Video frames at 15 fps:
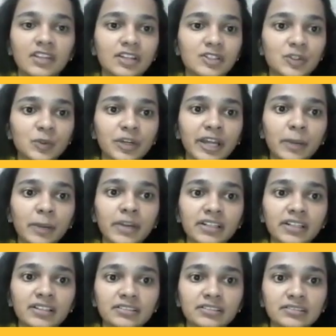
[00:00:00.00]
So debit,
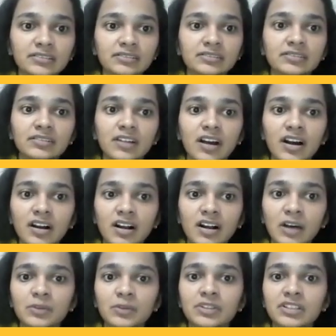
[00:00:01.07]

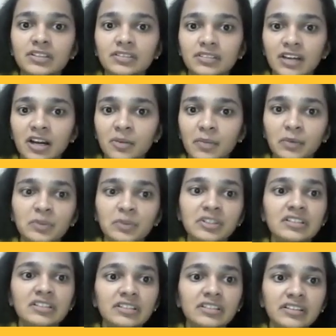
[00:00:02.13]
account, amount,
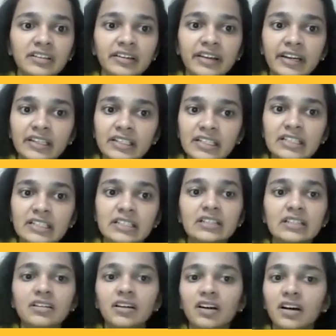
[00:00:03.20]
credit,
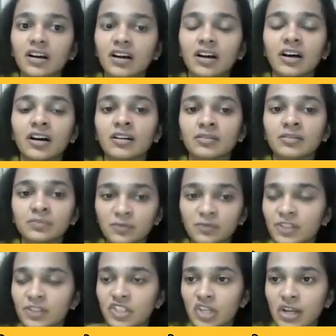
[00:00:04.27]

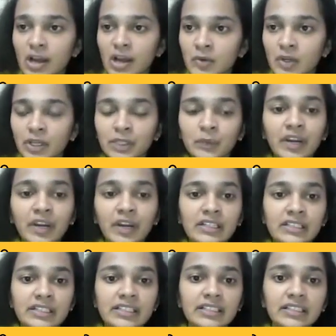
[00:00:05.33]
which account are you
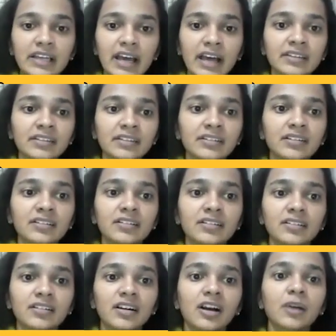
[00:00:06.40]
crediting, and the
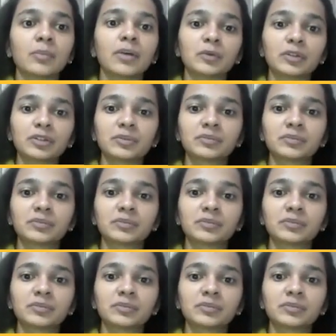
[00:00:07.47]
amount.